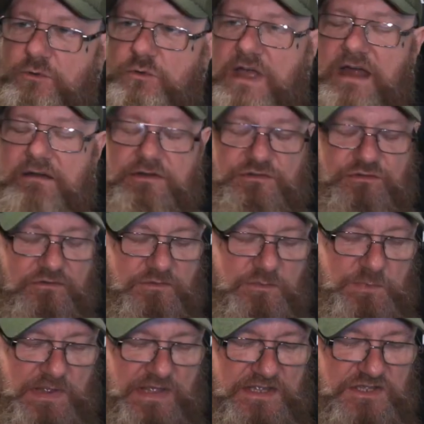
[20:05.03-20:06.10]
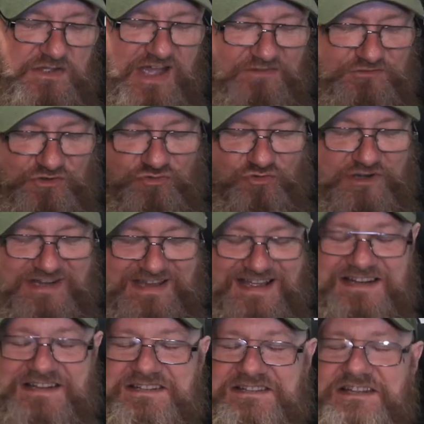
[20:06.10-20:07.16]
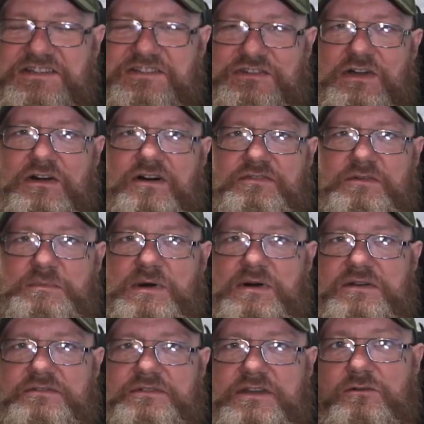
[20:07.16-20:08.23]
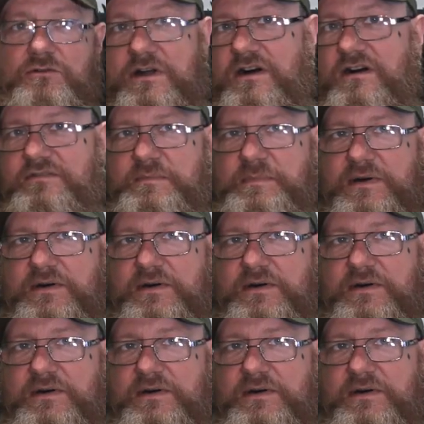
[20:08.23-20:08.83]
character of a beer, you have to drink at least half a bottle of it or half a